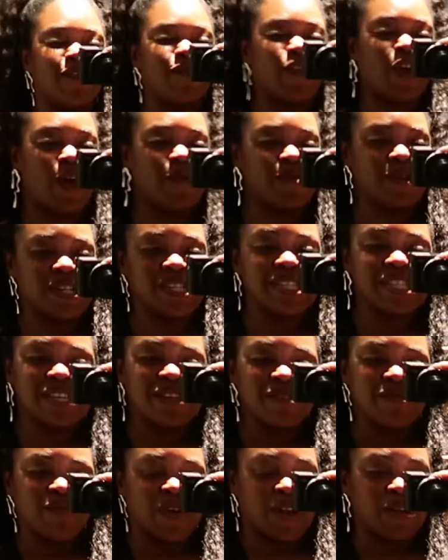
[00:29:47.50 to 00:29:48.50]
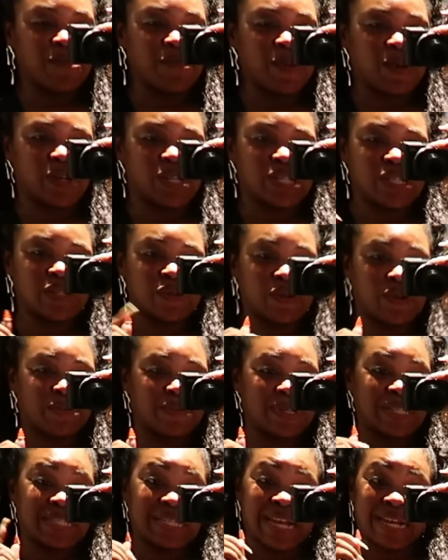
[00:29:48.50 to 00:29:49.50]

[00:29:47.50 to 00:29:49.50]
If y'all want to see them, follow me on Instagram because